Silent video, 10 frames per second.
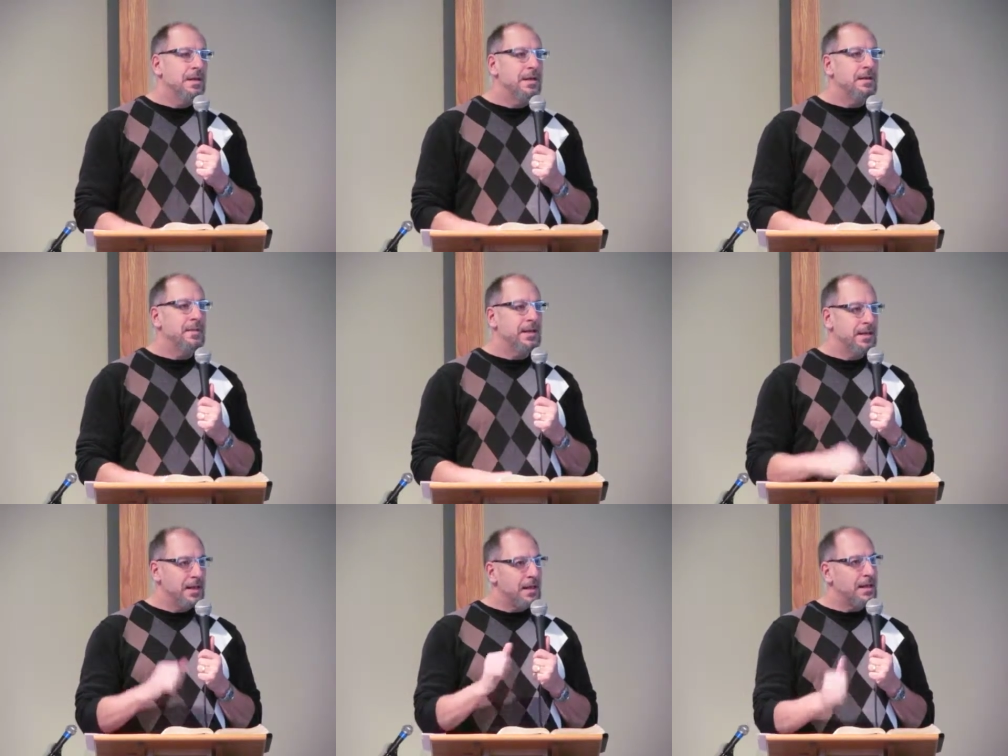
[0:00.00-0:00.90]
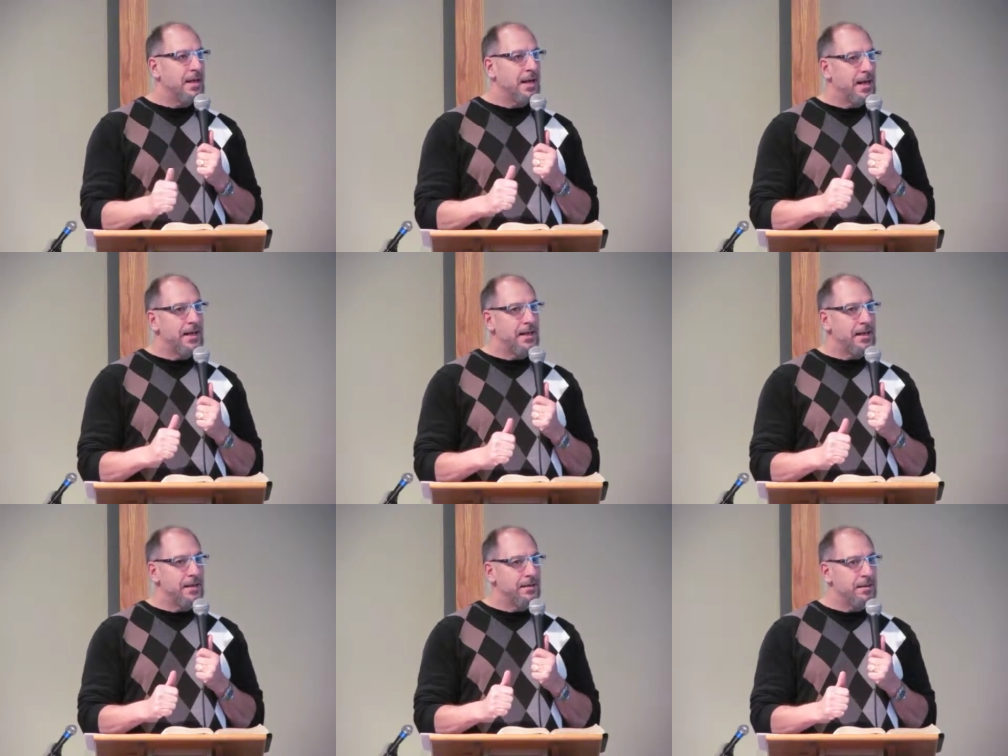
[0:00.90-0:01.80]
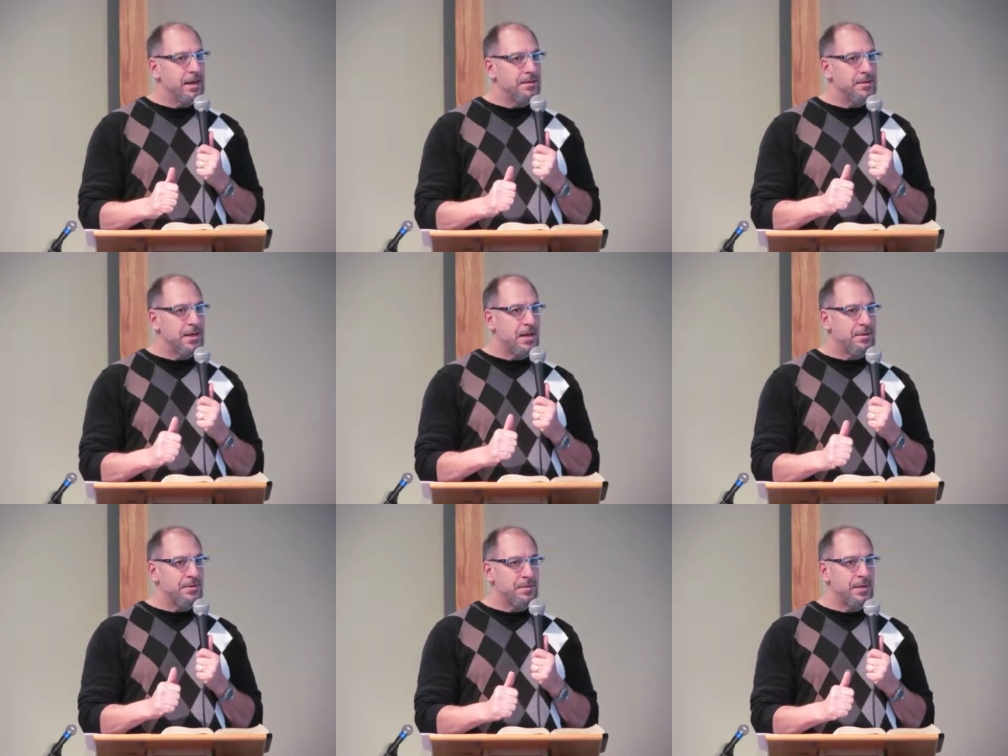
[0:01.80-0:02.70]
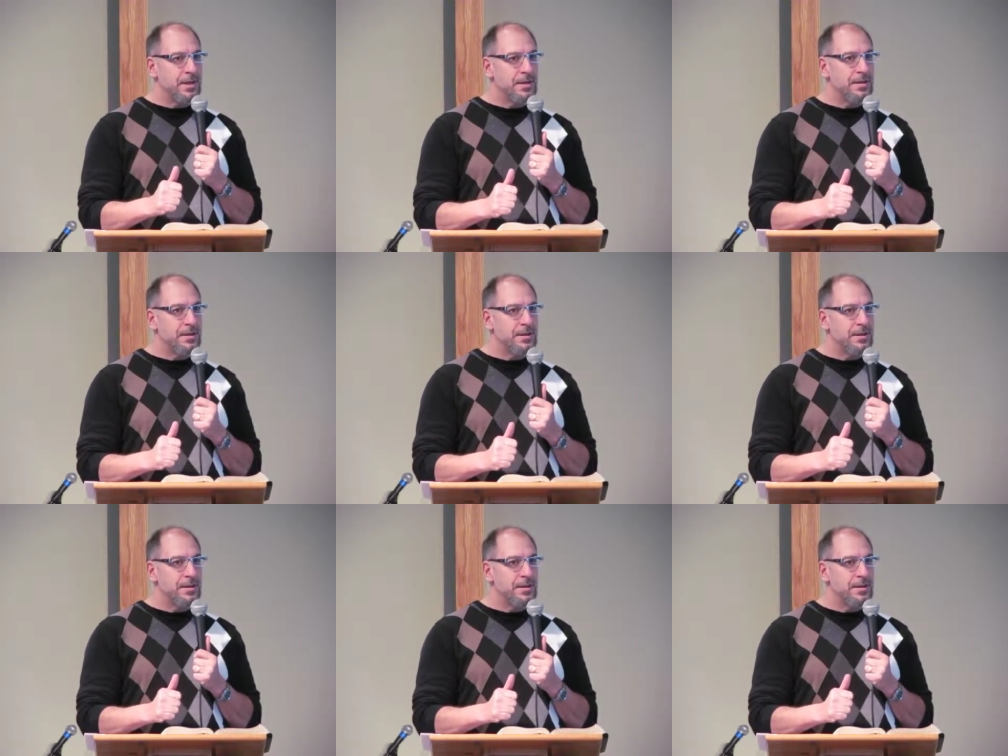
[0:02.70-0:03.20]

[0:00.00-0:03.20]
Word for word: And I'm like, yeah, God, I get it. Your house is a house of prayer.